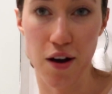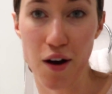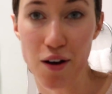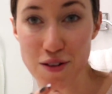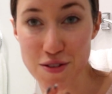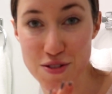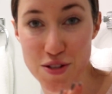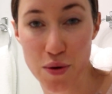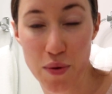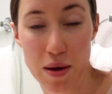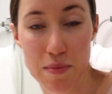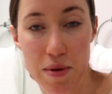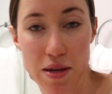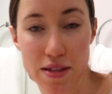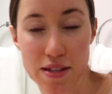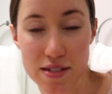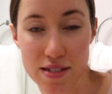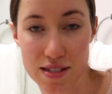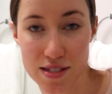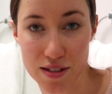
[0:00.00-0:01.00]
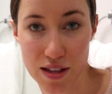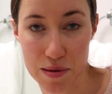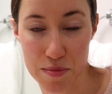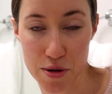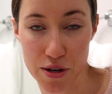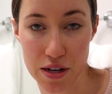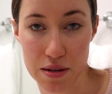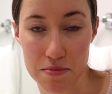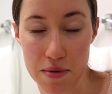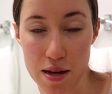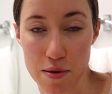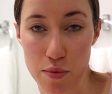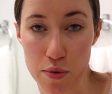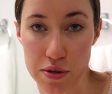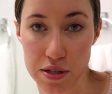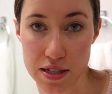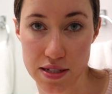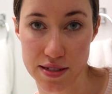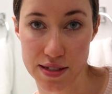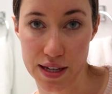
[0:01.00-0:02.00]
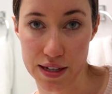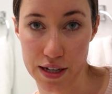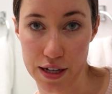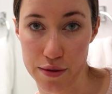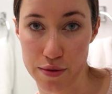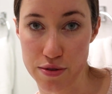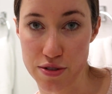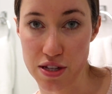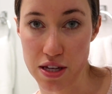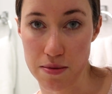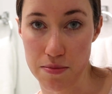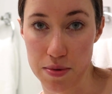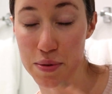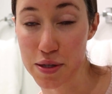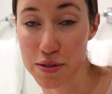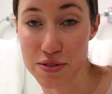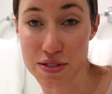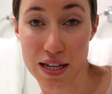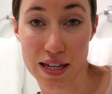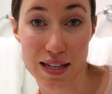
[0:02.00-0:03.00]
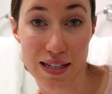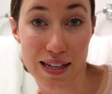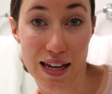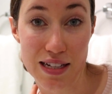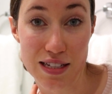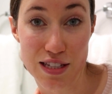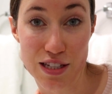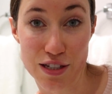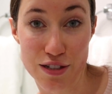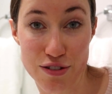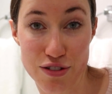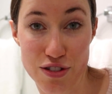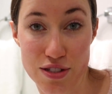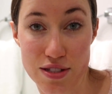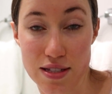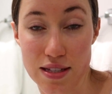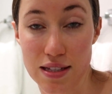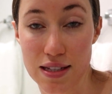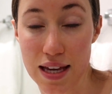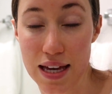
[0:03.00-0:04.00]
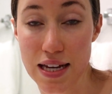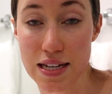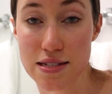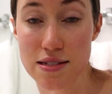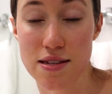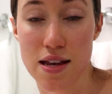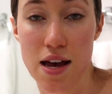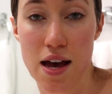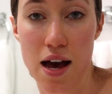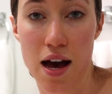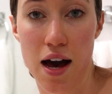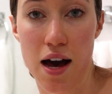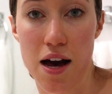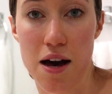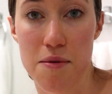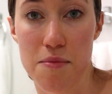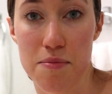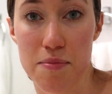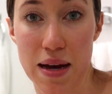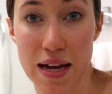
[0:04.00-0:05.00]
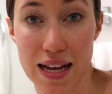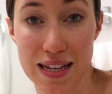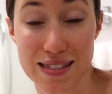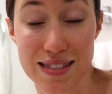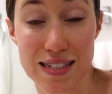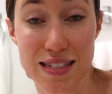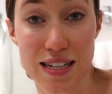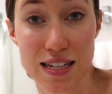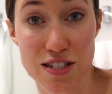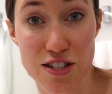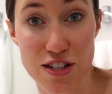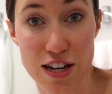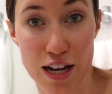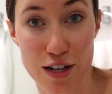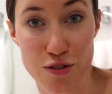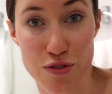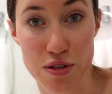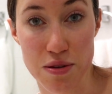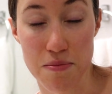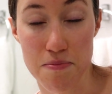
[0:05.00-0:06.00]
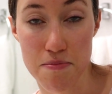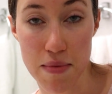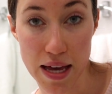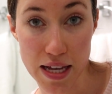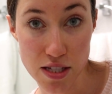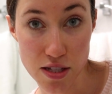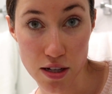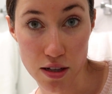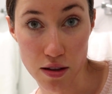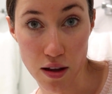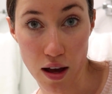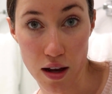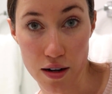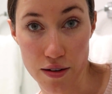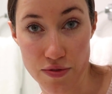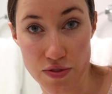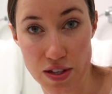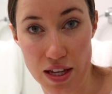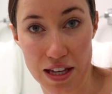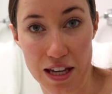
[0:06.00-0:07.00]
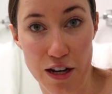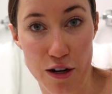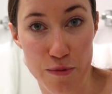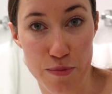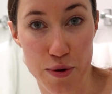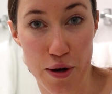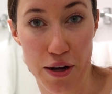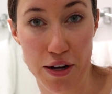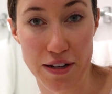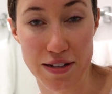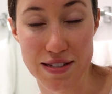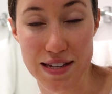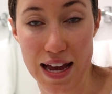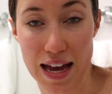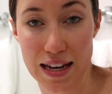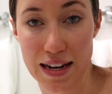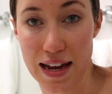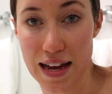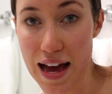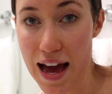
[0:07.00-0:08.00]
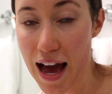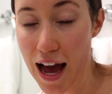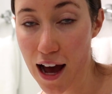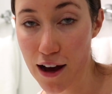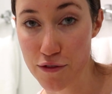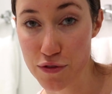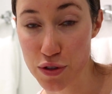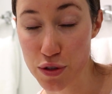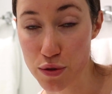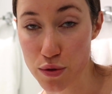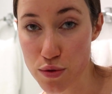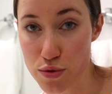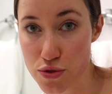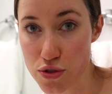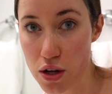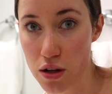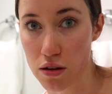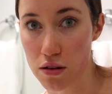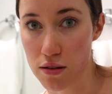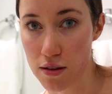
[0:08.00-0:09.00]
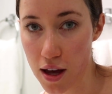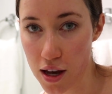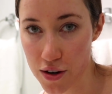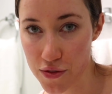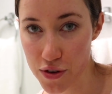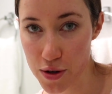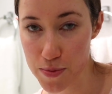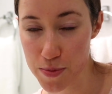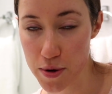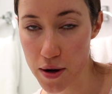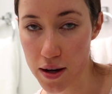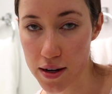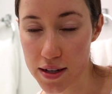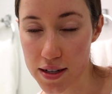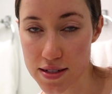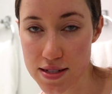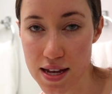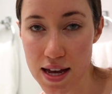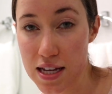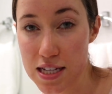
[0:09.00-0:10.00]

Also, I made the disclaimer in my morning skincare routine, but I'll say it again here just in case. Um, my esthetician actually makes a lot of skincare products and I have used a lot of her products,